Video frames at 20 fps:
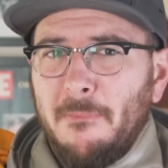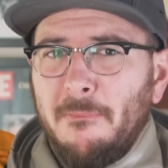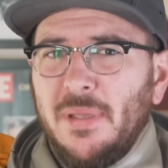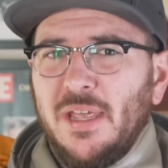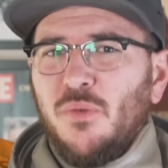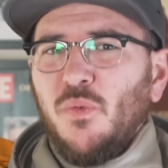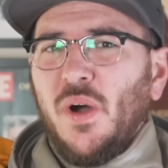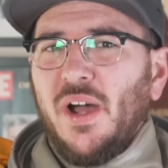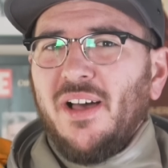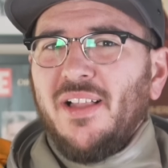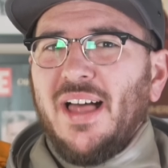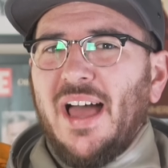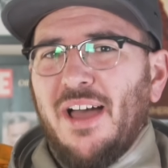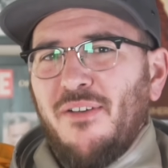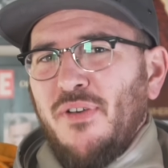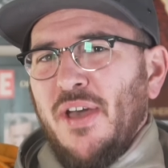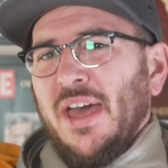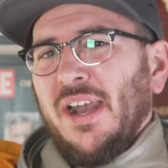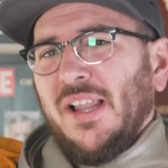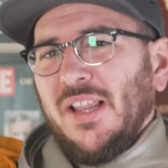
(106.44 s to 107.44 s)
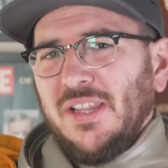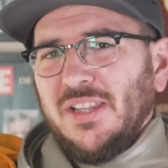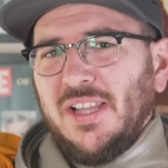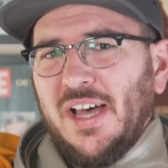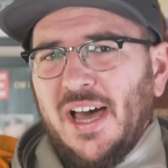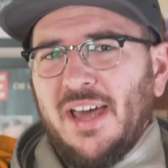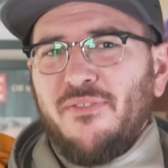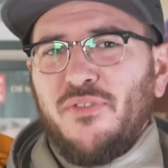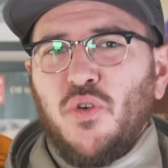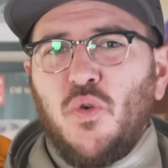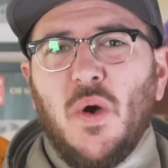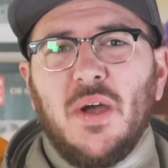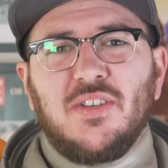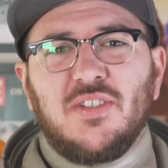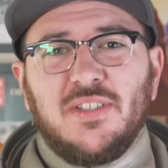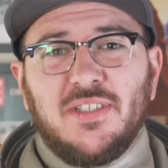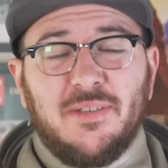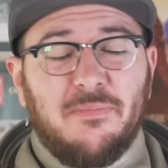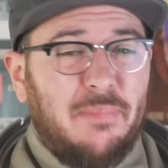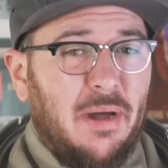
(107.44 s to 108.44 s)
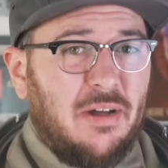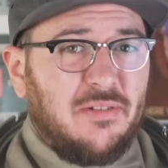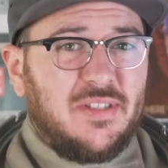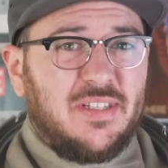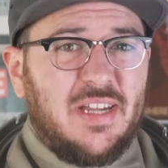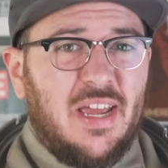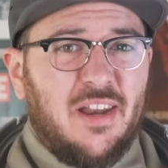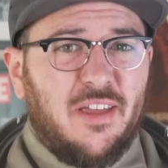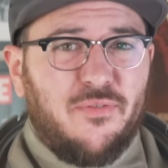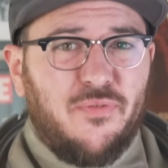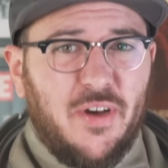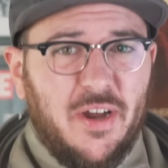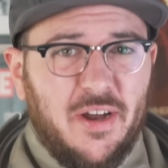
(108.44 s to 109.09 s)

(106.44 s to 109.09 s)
Meanwhile, I've had a lot of questions about static